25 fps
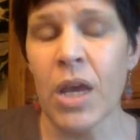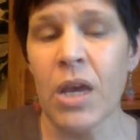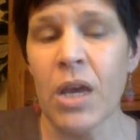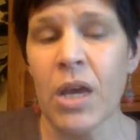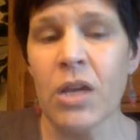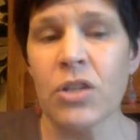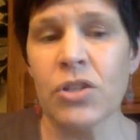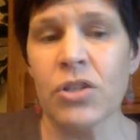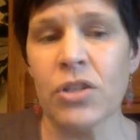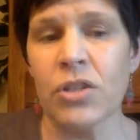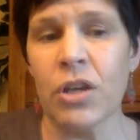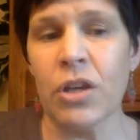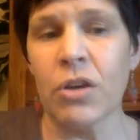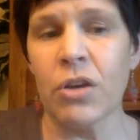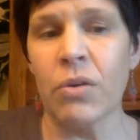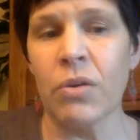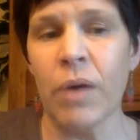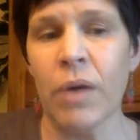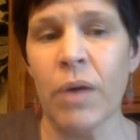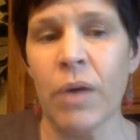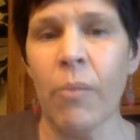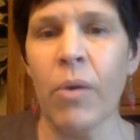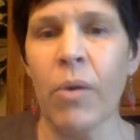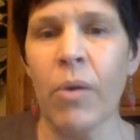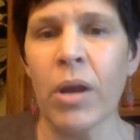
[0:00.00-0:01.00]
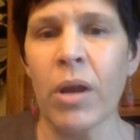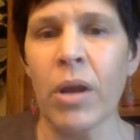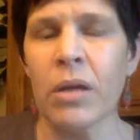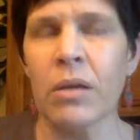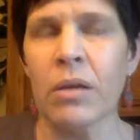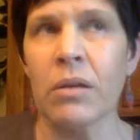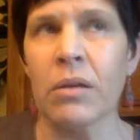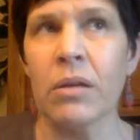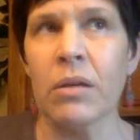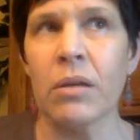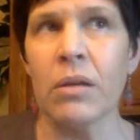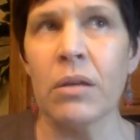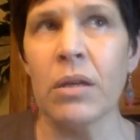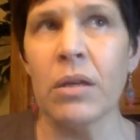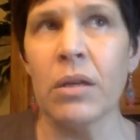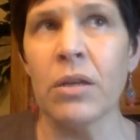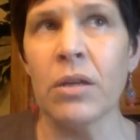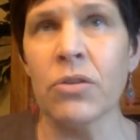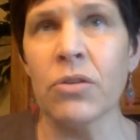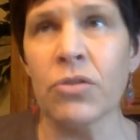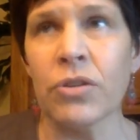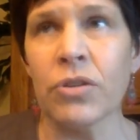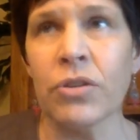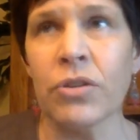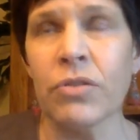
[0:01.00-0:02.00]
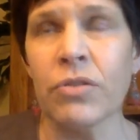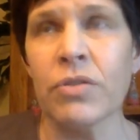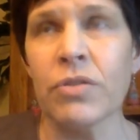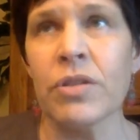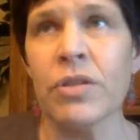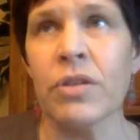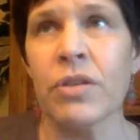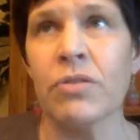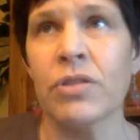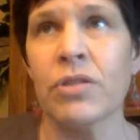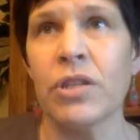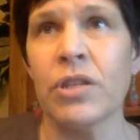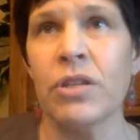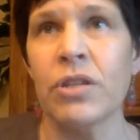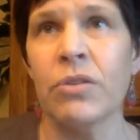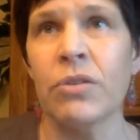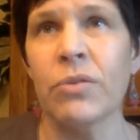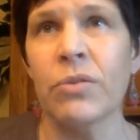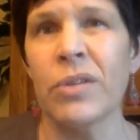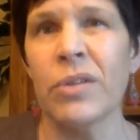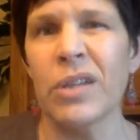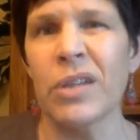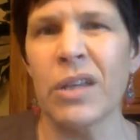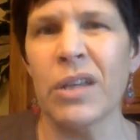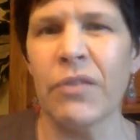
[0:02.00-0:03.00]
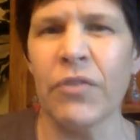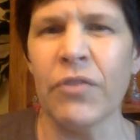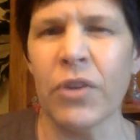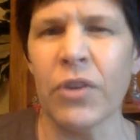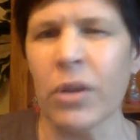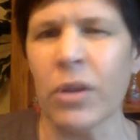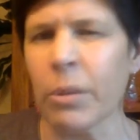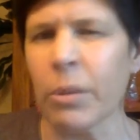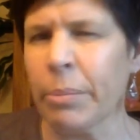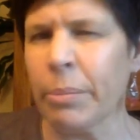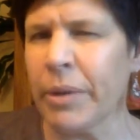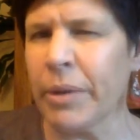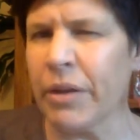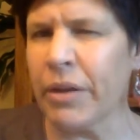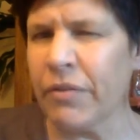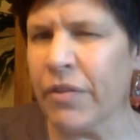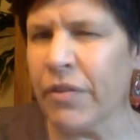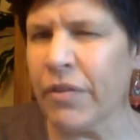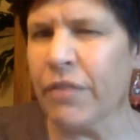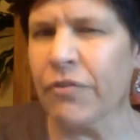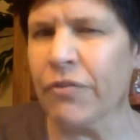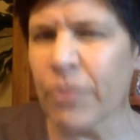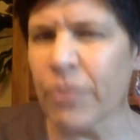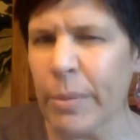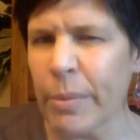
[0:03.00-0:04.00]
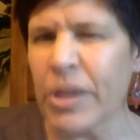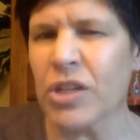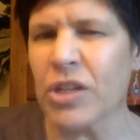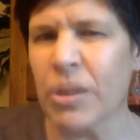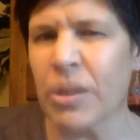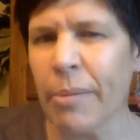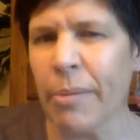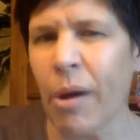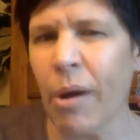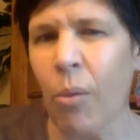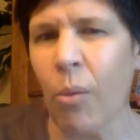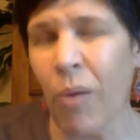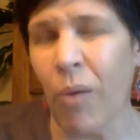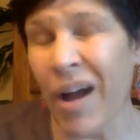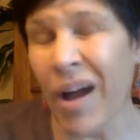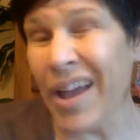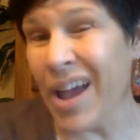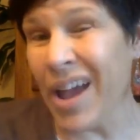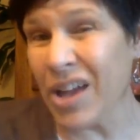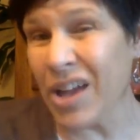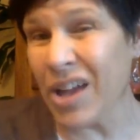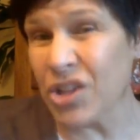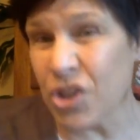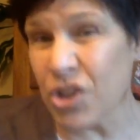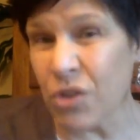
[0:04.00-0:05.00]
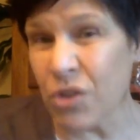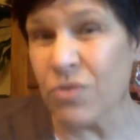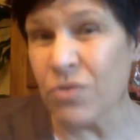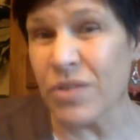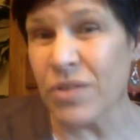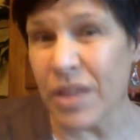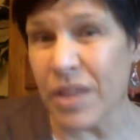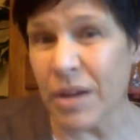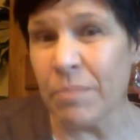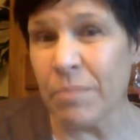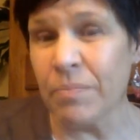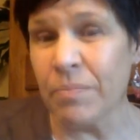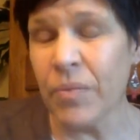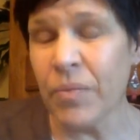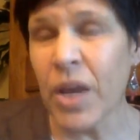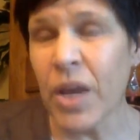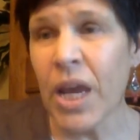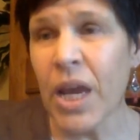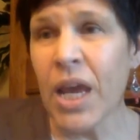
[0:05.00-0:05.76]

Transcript: So I want to introduce those to you and give you a little bit of information about why I chose them.